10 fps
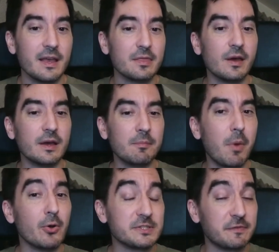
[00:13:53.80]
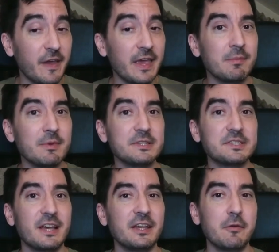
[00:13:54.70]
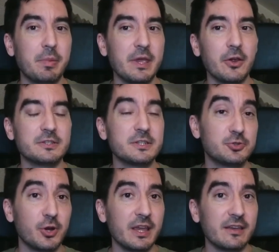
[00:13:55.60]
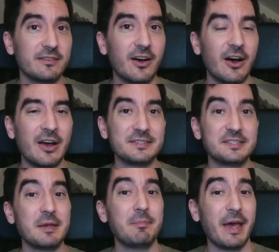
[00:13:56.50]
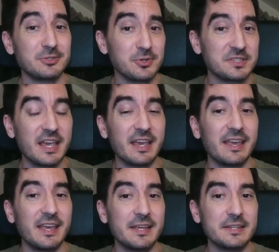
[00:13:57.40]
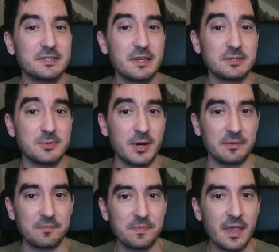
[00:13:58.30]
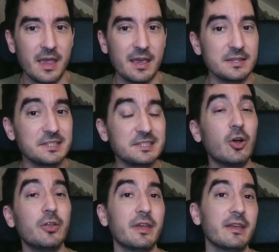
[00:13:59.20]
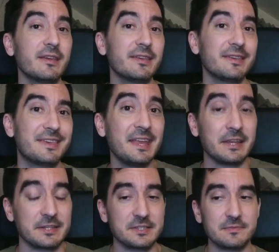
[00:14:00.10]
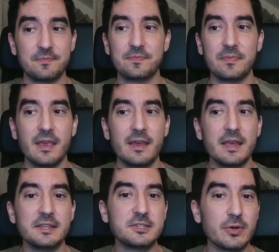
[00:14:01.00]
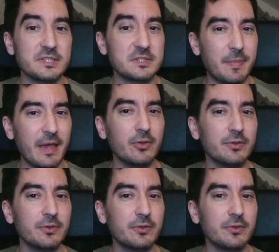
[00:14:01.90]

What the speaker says: the most famous kind of beer to drink on St. Patrick's Day is this one. And this is called Guinness. So it's spelled